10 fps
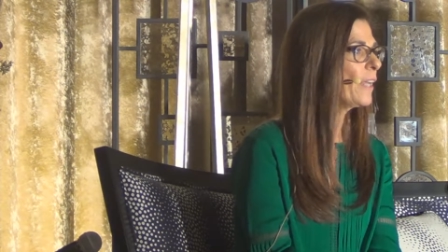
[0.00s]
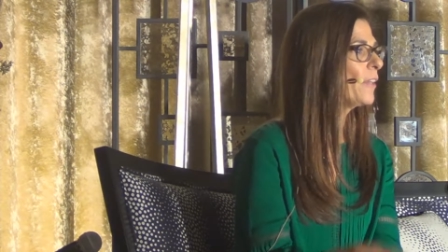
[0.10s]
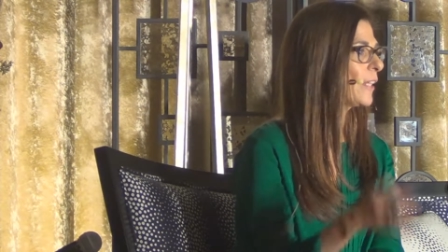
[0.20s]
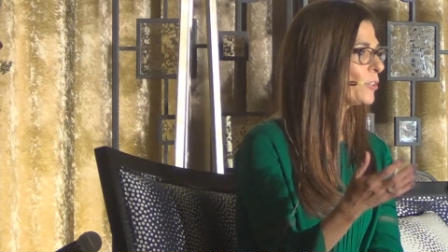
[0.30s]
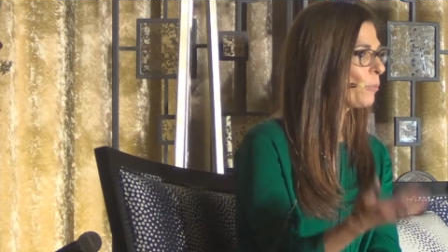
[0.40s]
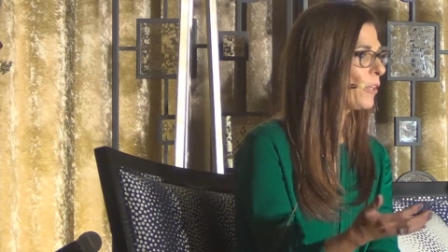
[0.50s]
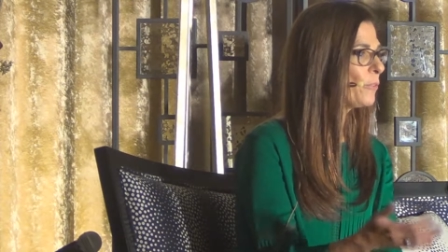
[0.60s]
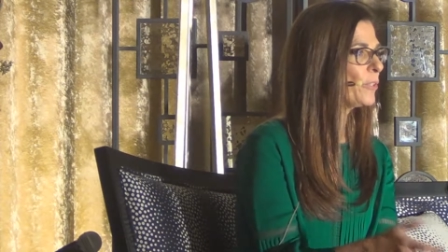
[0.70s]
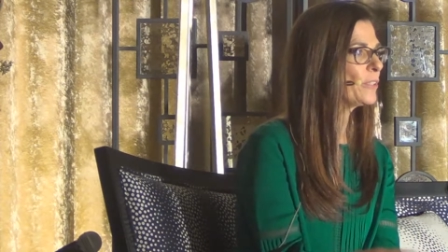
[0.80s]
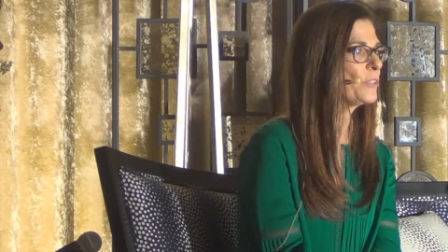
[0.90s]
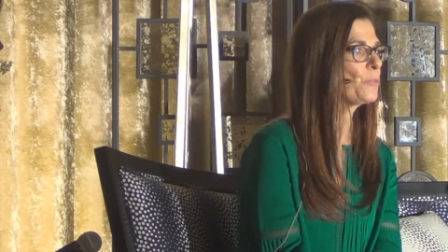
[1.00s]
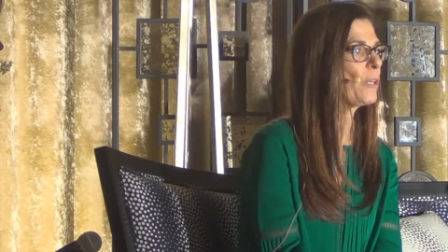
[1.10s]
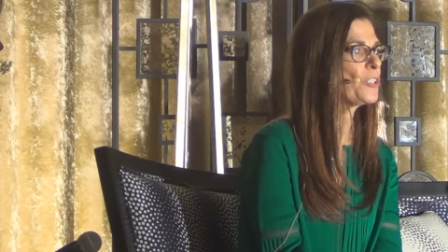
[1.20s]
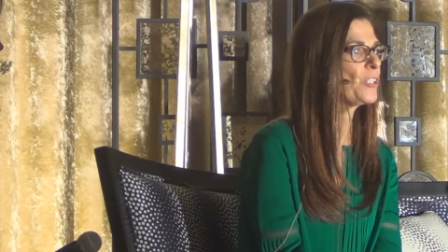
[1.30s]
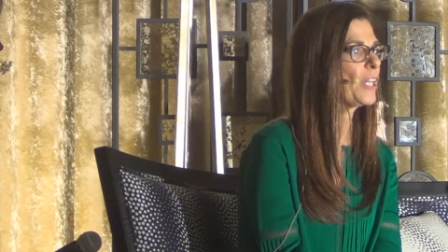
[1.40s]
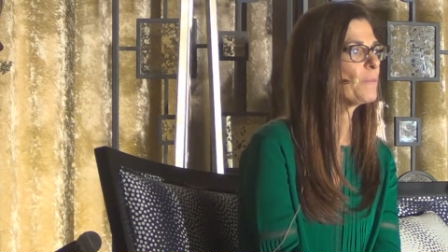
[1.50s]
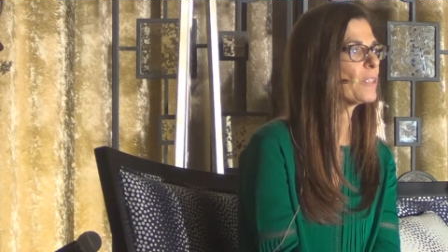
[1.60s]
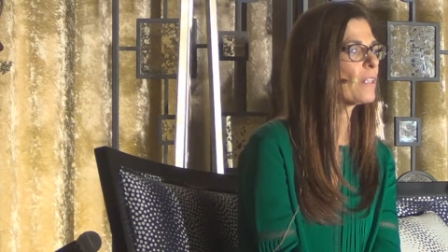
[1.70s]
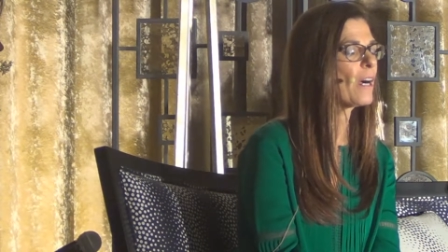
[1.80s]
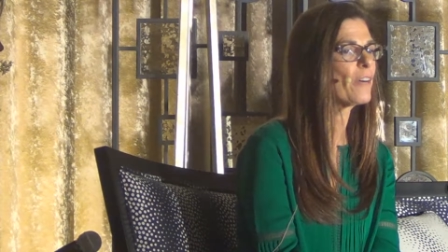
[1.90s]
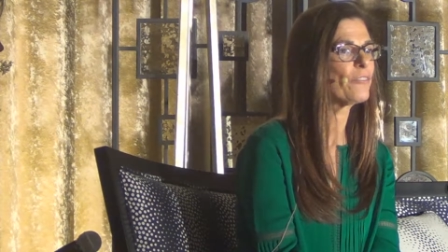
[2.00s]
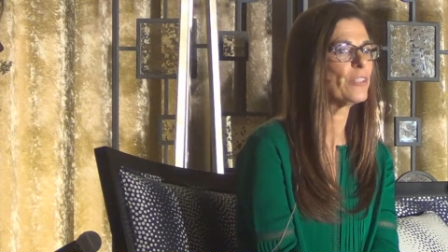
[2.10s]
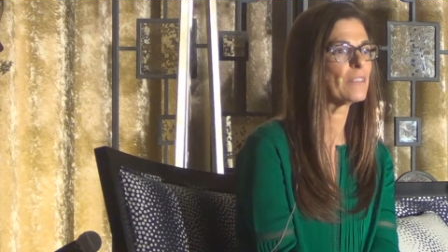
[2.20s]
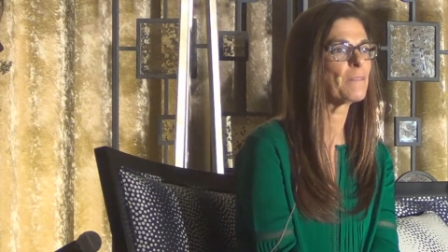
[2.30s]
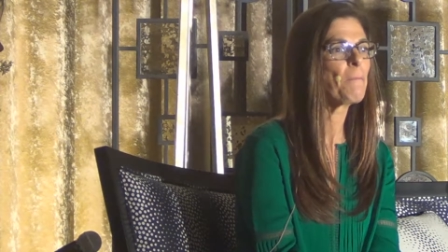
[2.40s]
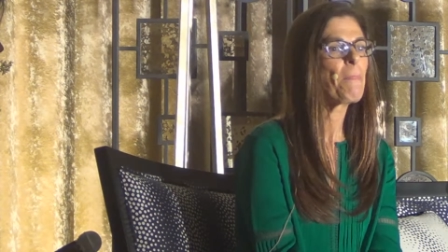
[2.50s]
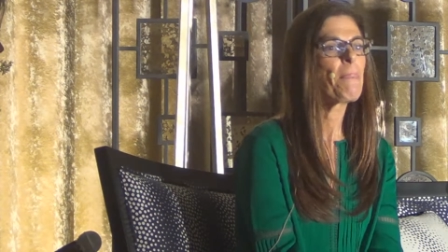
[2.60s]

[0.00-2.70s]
and that's one of the reasons why she came to the conference.